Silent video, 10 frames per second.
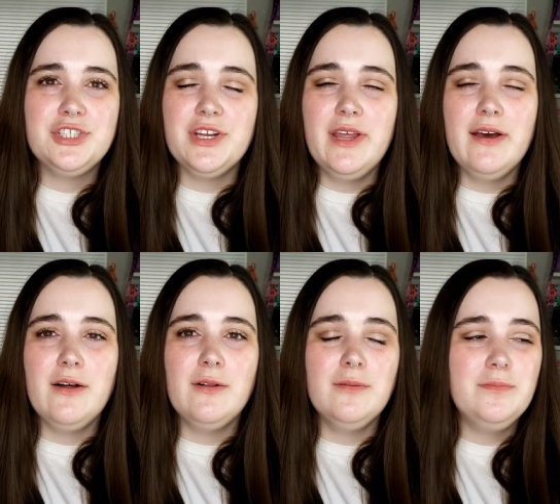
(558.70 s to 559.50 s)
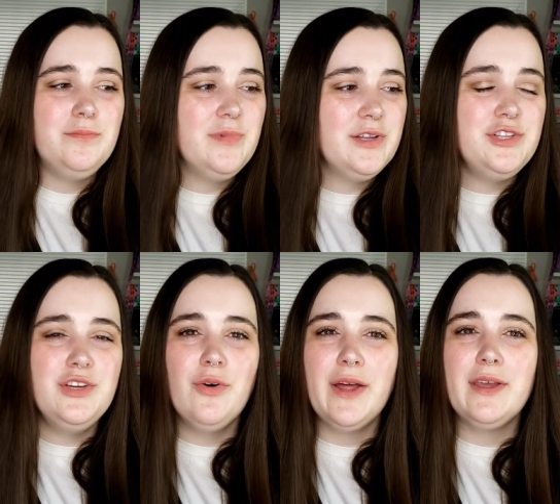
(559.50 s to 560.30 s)
Chanel,
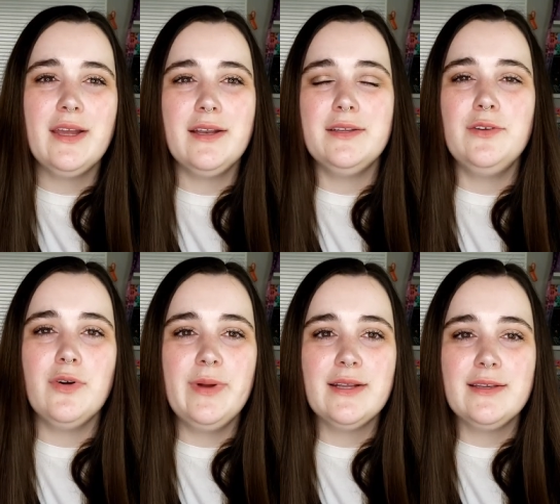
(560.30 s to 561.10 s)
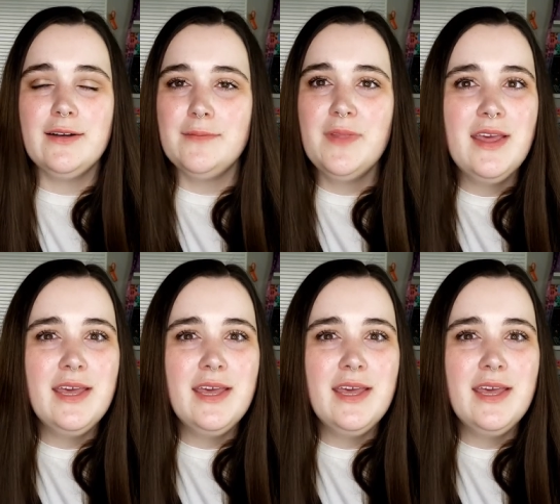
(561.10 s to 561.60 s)
Dior. I think I got a Dior back there.